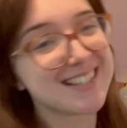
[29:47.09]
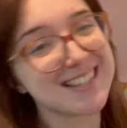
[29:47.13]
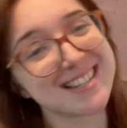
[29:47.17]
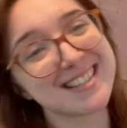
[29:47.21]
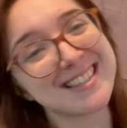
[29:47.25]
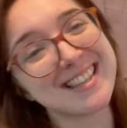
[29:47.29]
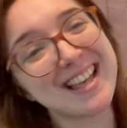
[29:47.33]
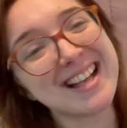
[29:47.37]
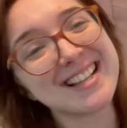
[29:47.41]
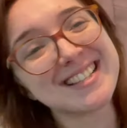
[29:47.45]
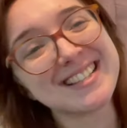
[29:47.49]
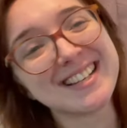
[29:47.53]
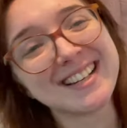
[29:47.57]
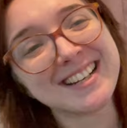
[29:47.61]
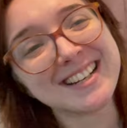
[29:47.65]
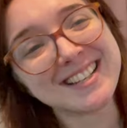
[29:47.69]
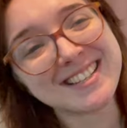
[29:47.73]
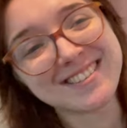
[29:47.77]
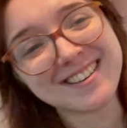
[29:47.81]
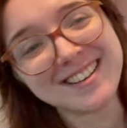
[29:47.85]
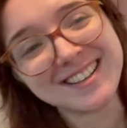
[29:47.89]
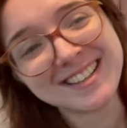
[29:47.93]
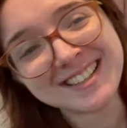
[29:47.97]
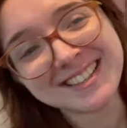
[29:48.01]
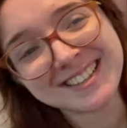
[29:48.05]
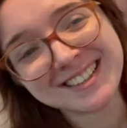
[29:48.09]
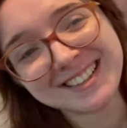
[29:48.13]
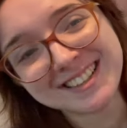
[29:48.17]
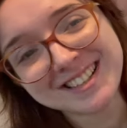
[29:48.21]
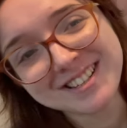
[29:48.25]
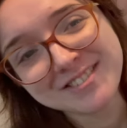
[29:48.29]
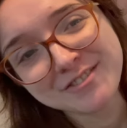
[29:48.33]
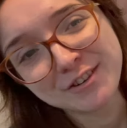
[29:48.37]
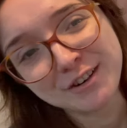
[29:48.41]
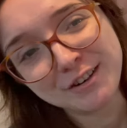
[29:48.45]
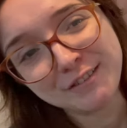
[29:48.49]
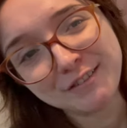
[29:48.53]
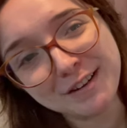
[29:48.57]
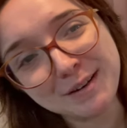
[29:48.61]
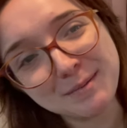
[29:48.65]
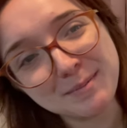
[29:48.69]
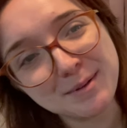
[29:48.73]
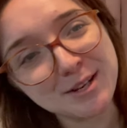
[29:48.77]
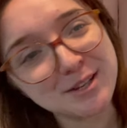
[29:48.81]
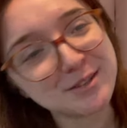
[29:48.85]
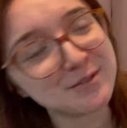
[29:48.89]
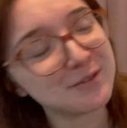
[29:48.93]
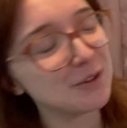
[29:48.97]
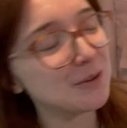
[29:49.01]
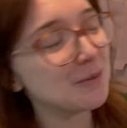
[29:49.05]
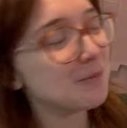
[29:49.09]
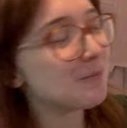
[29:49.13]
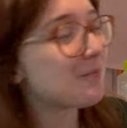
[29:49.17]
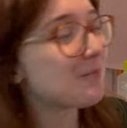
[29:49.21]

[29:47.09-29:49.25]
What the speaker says: aesthetic as well. I think that's really, really beautiful.